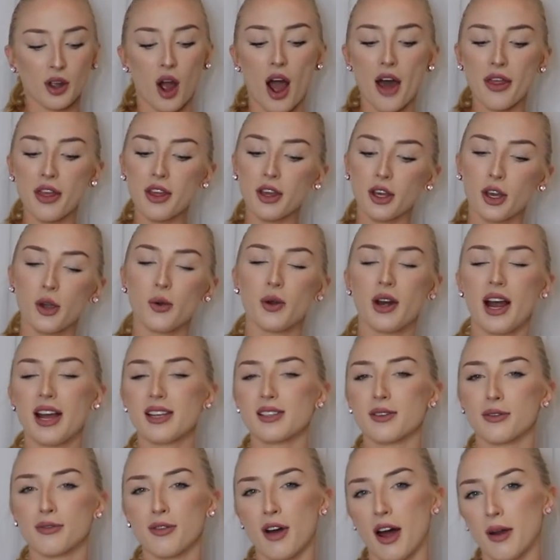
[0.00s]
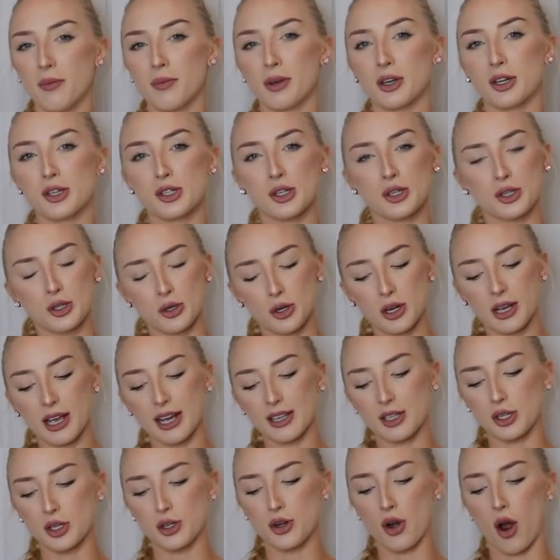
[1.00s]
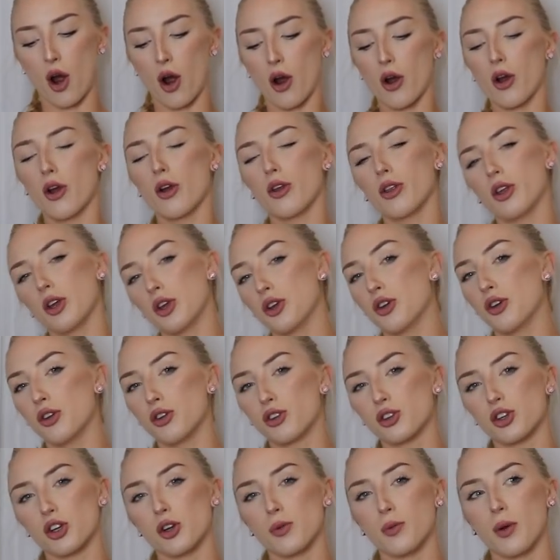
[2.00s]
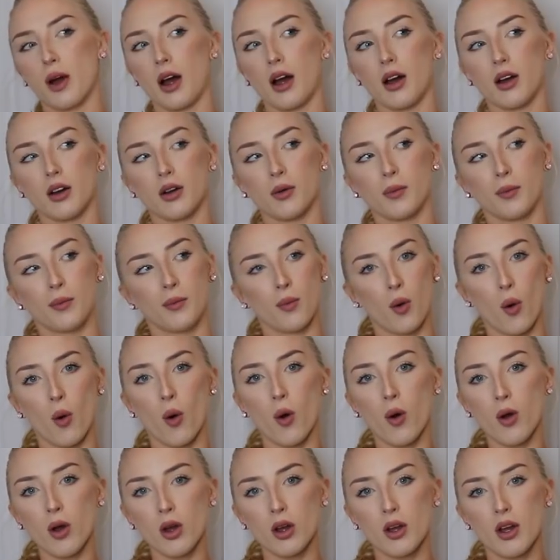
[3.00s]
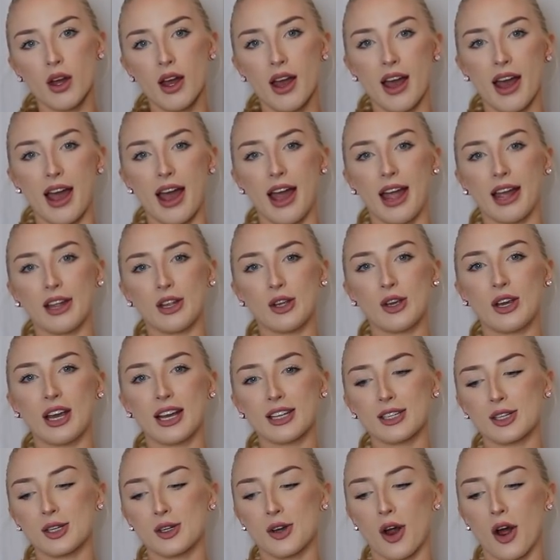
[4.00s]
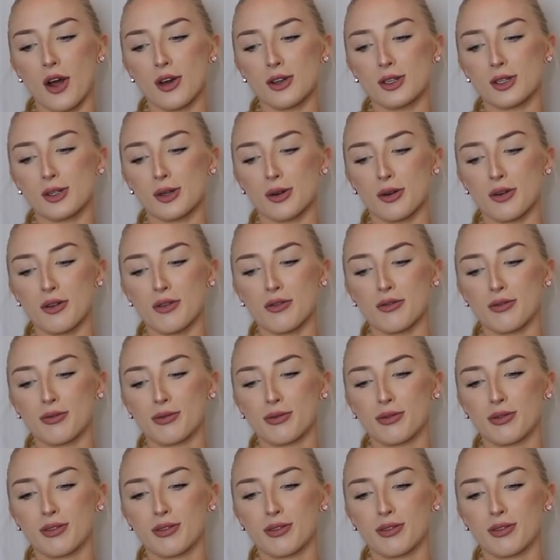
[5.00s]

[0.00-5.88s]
I think Q&As are fun because you sort of get to know the YouTuber more and you get to know sort of,